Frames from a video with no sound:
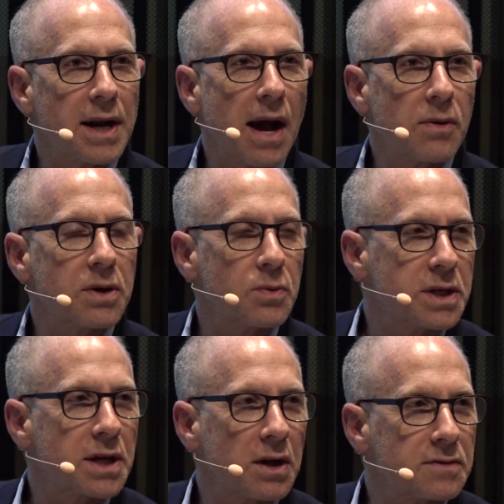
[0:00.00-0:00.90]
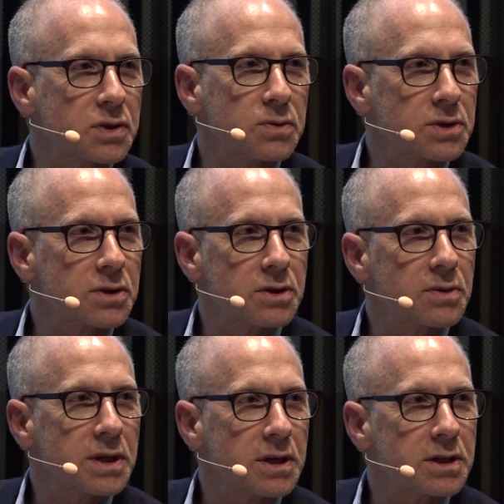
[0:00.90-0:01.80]
how can we tell if schools are
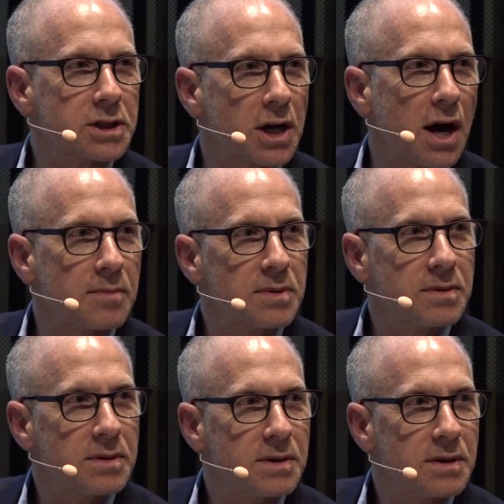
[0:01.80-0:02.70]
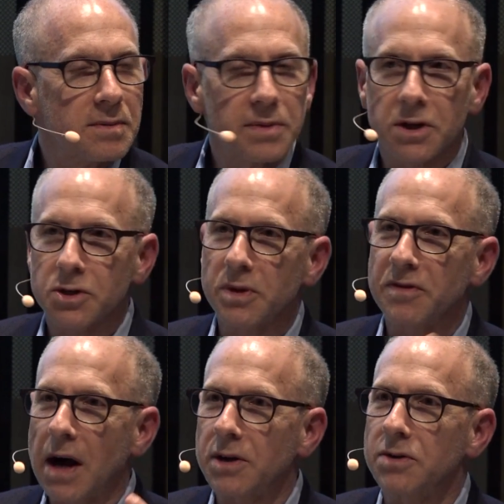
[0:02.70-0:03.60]
doing a good job, because we
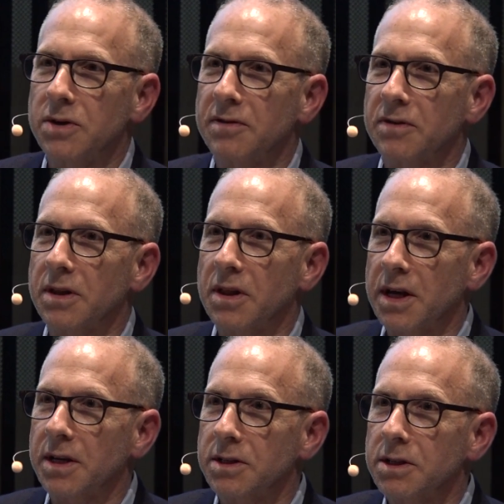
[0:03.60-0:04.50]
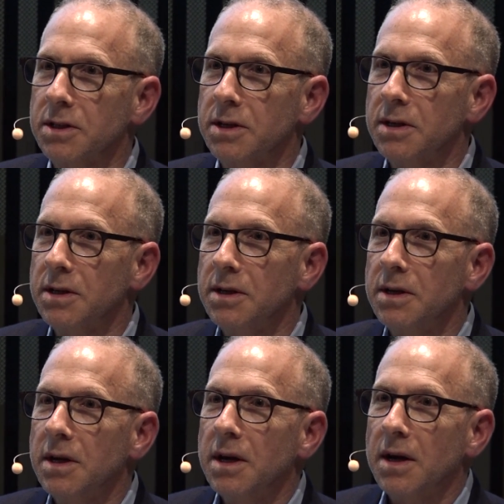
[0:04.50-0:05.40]
value different things.
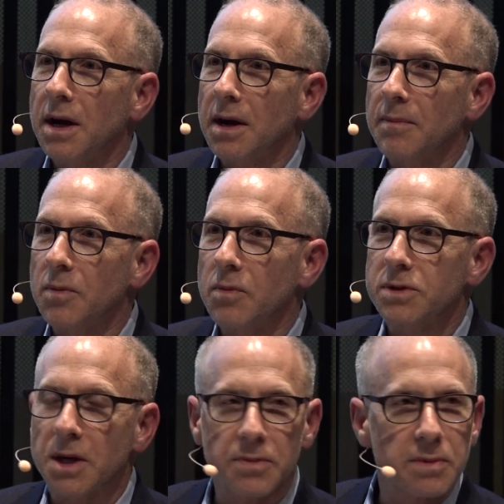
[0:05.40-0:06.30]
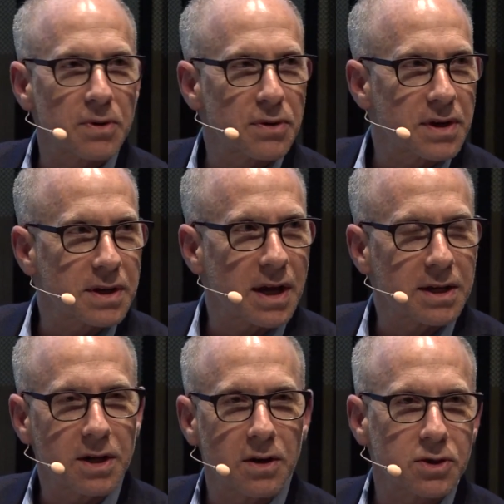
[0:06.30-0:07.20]
Some people think
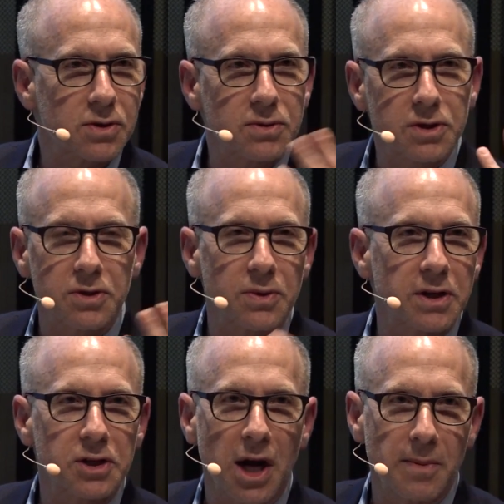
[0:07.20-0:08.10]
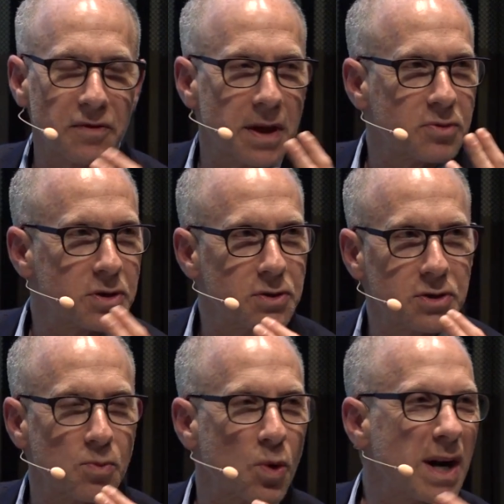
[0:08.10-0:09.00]
that, schools are doing a good job if they
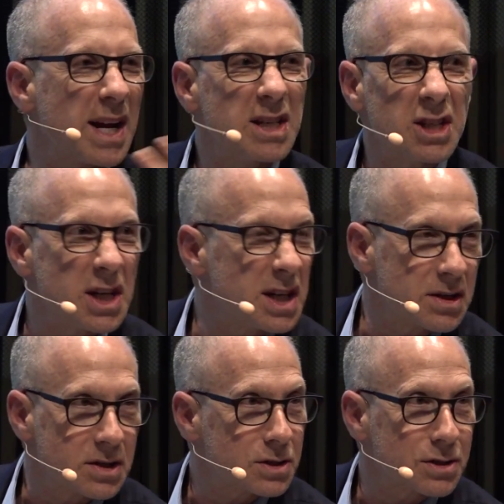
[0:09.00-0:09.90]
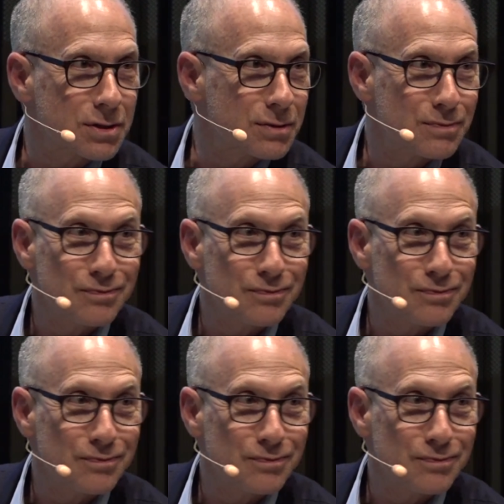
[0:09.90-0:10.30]
produce more engineers.